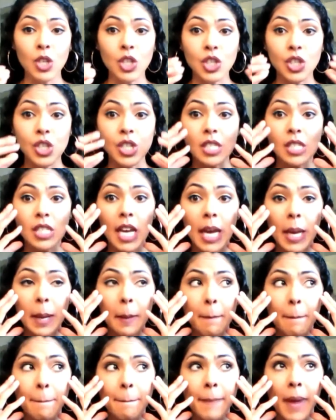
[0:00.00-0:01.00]
Just
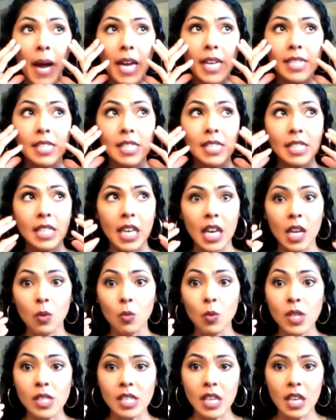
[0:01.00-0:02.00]
like my skin
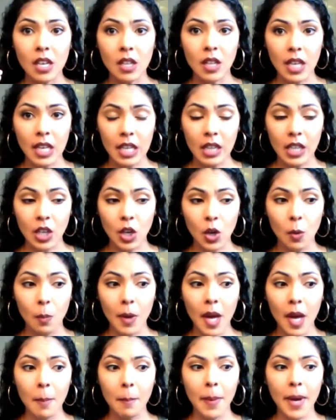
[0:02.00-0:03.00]
was healing a little
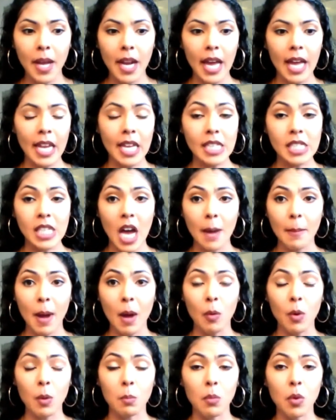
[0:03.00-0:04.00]
bit, but anytime I
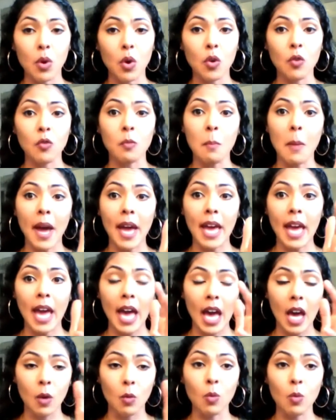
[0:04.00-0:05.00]
would move my
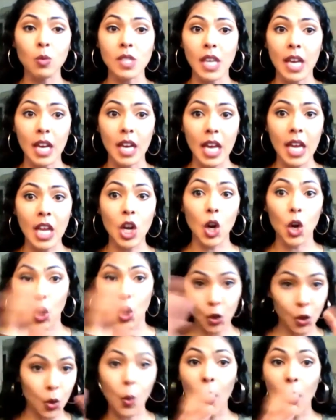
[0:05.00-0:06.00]
head, it was like an
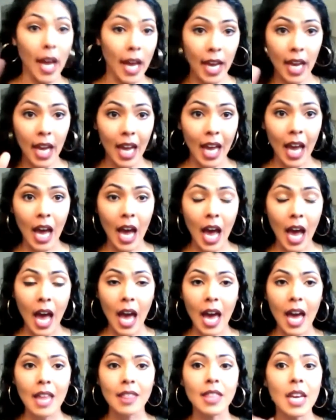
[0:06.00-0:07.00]
earthquake.
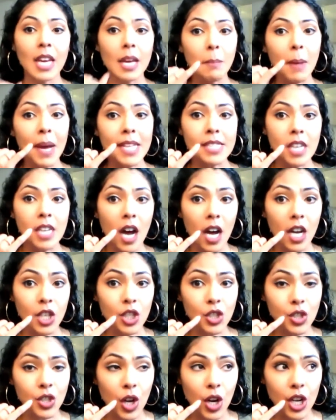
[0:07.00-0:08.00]
And then my tongue
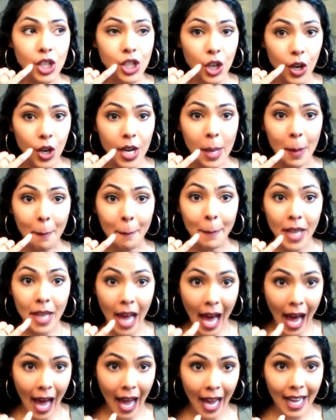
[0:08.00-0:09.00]
started turning
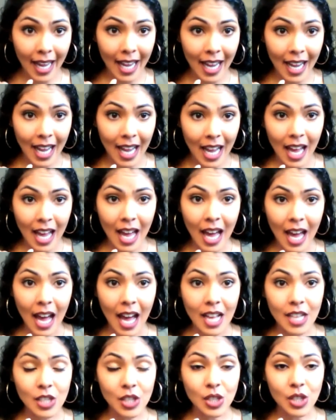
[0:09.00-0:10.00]
black.
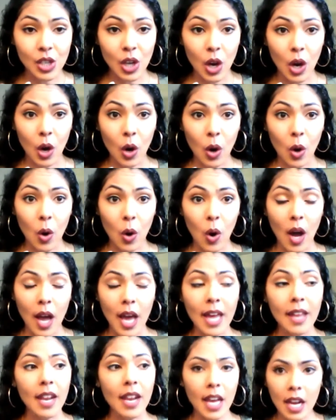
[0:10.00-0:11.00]
And so,
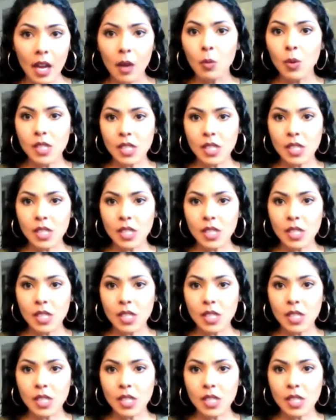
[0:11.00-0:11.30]
and it was